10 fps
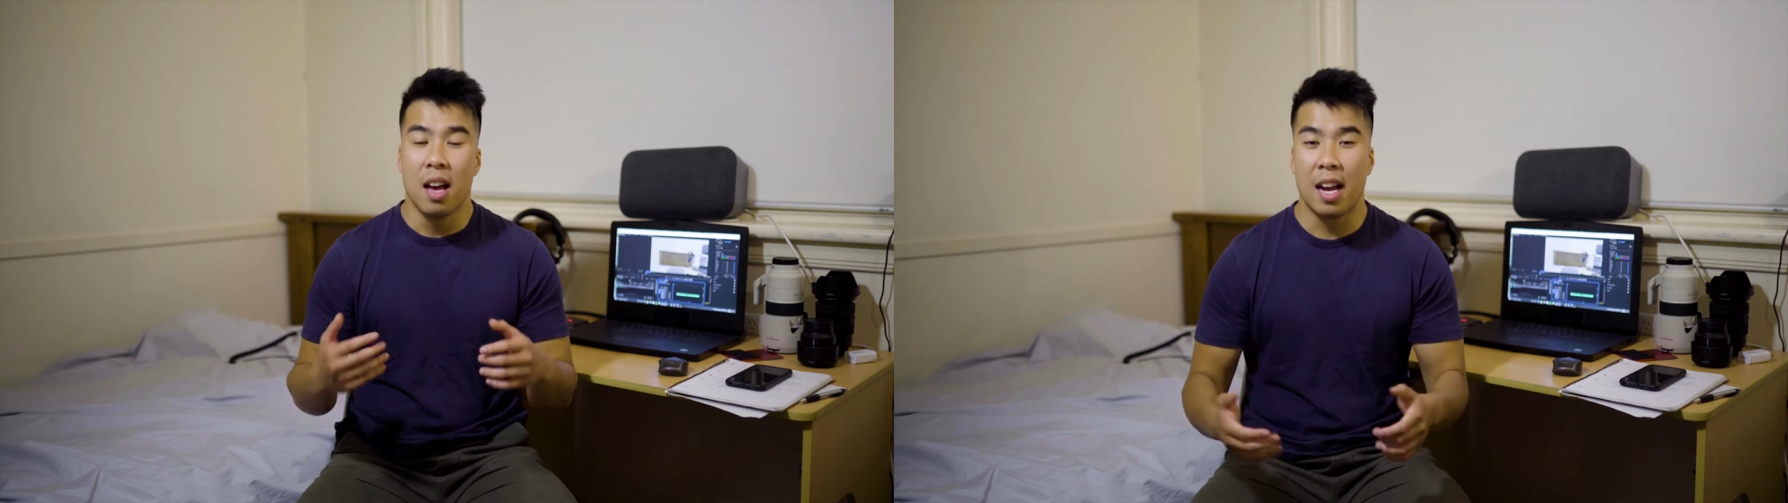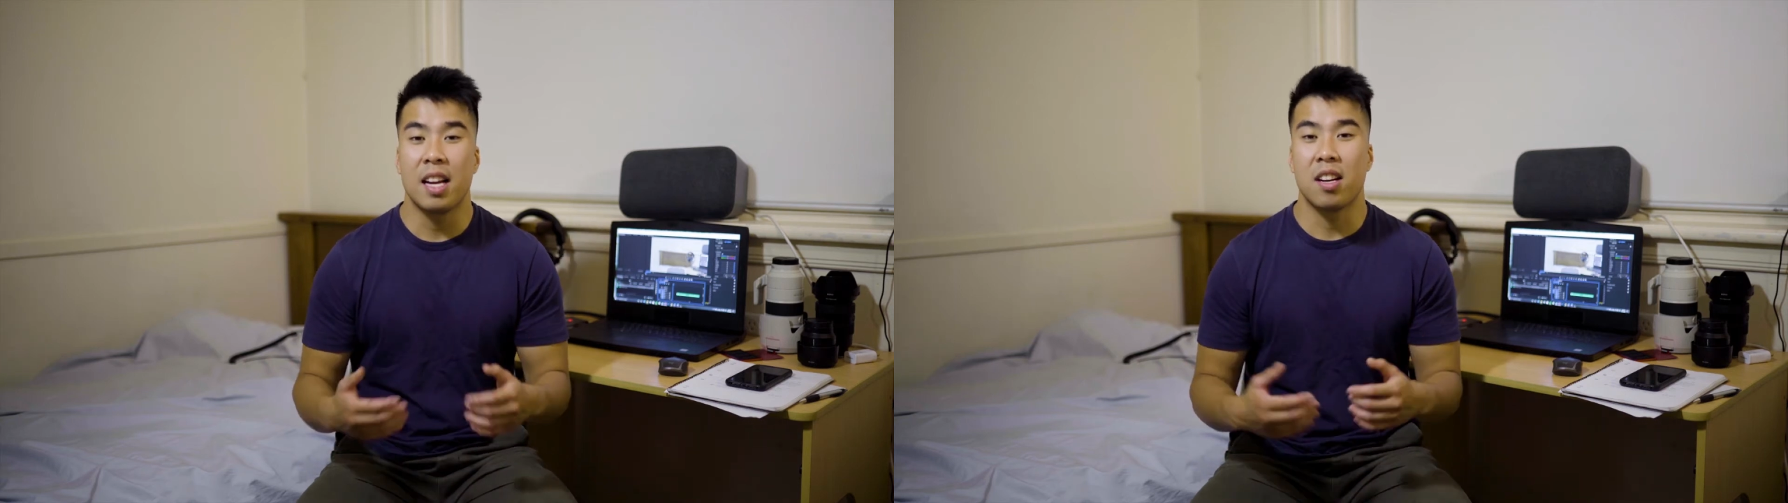
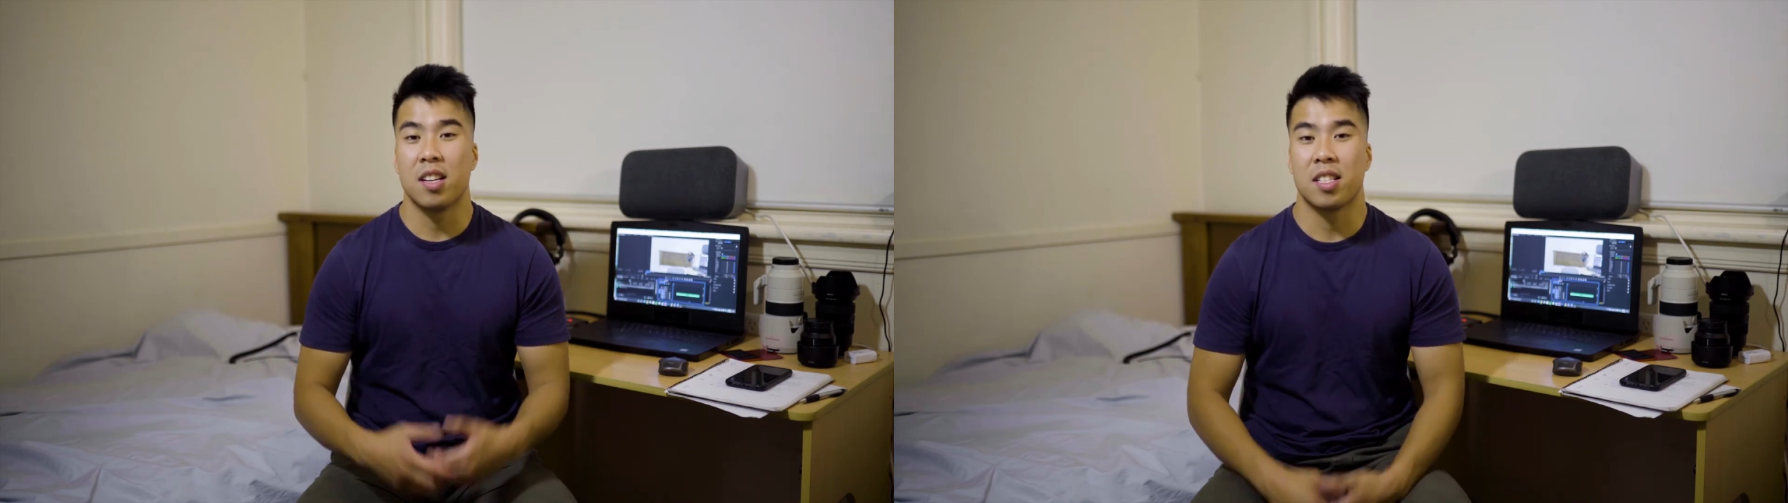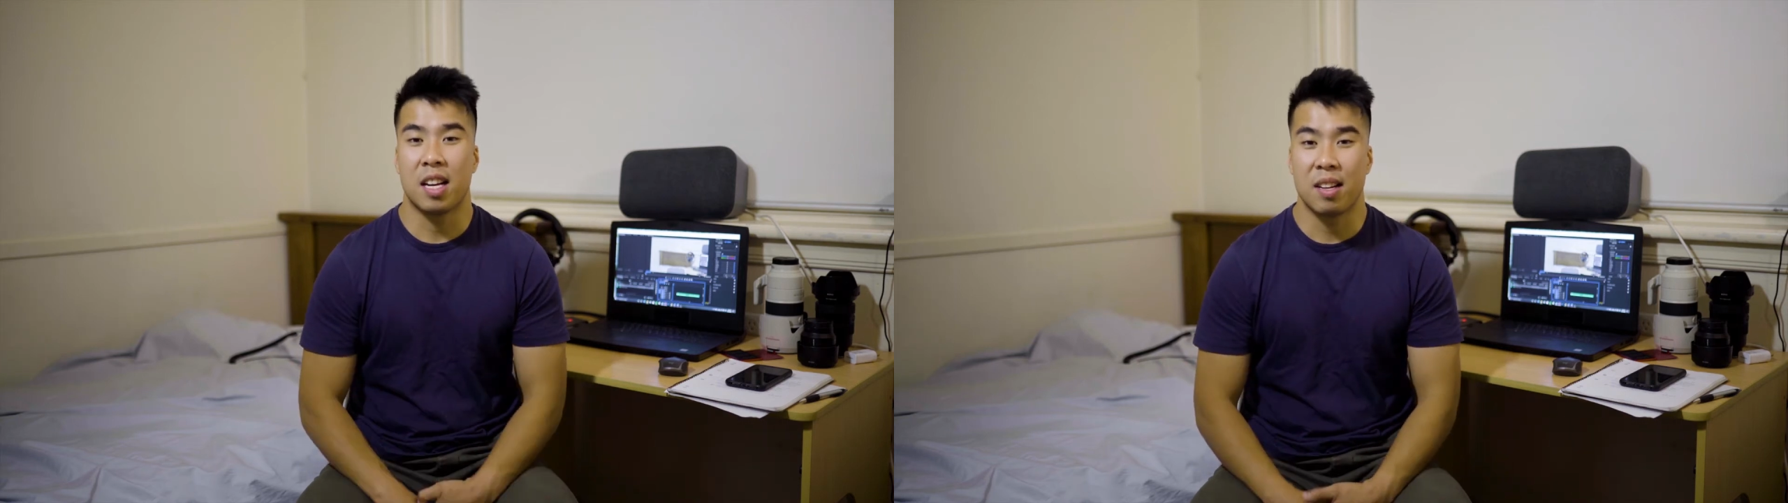Hey
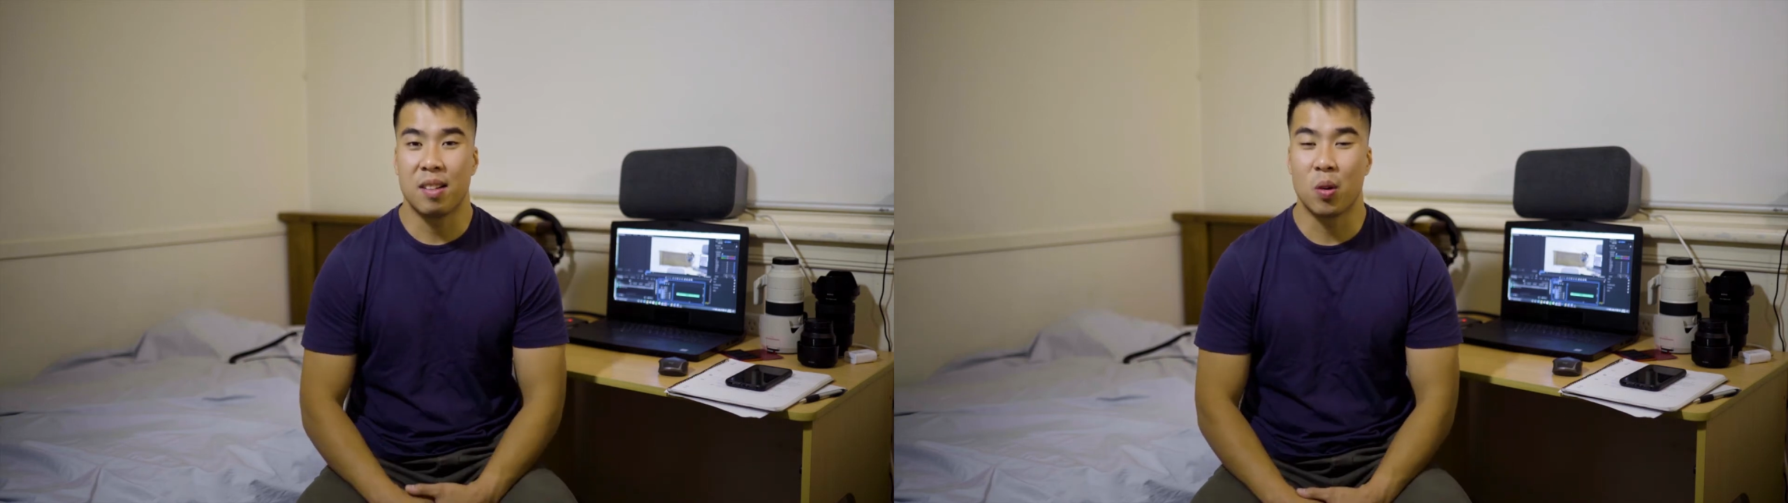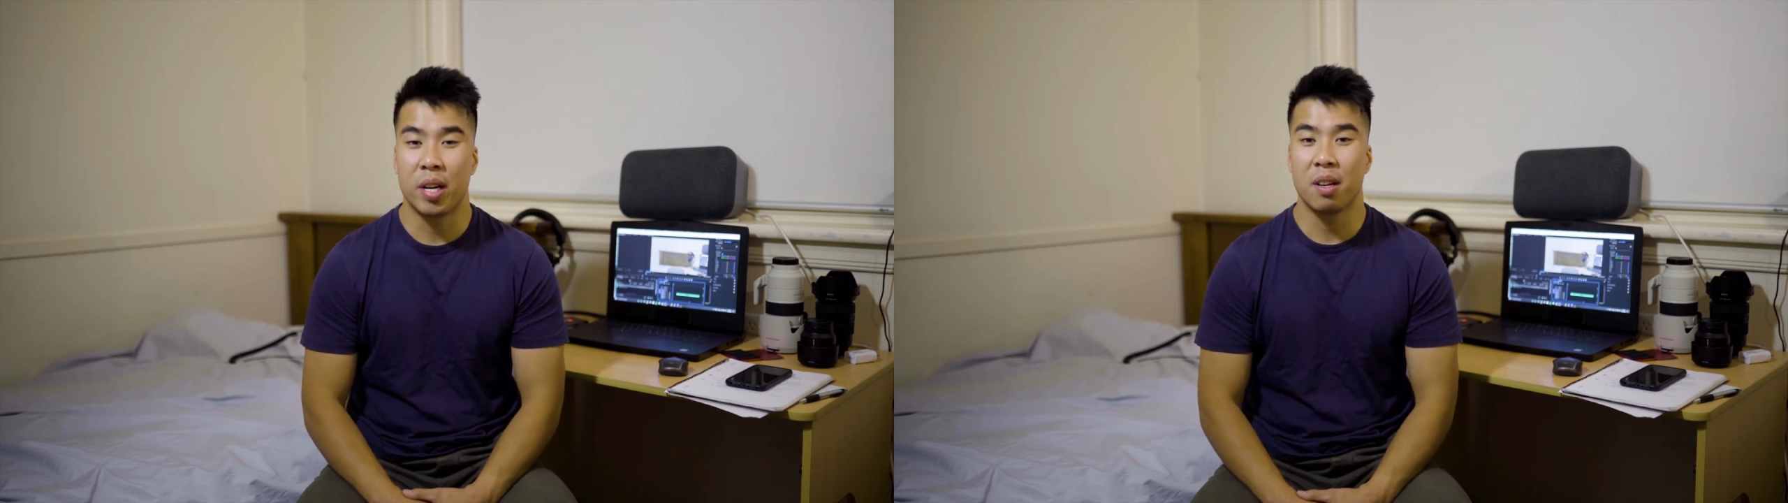guys, how you
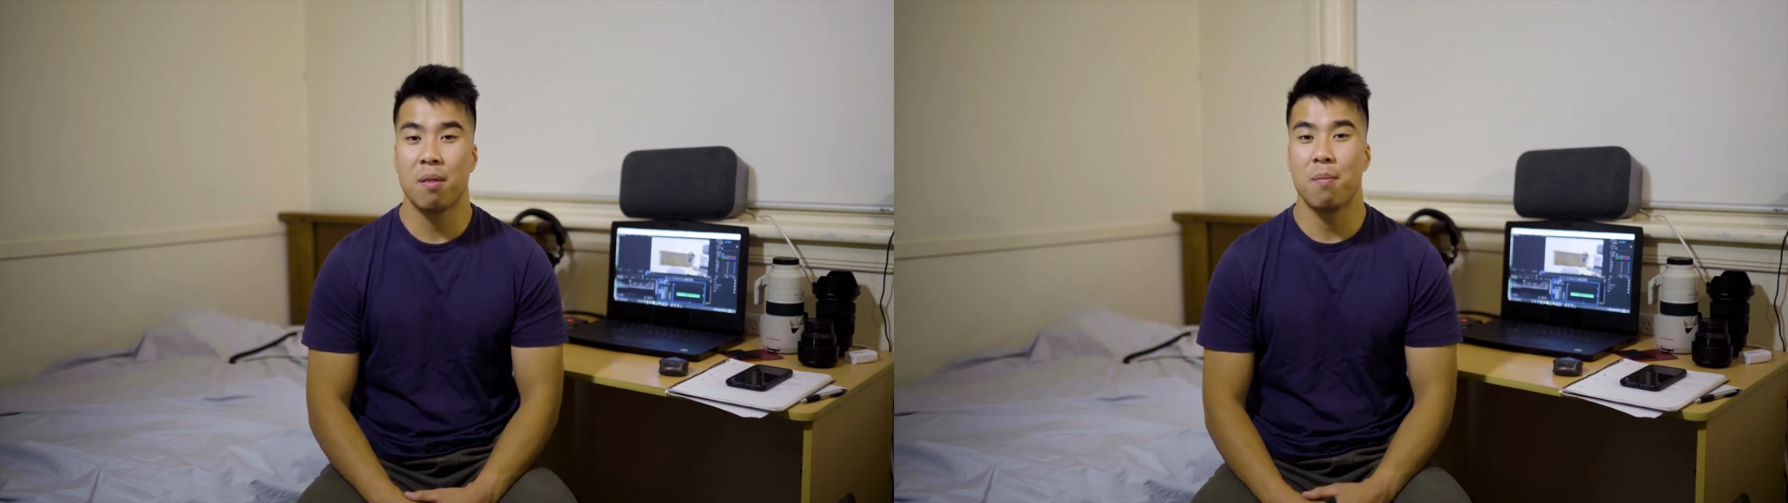doing?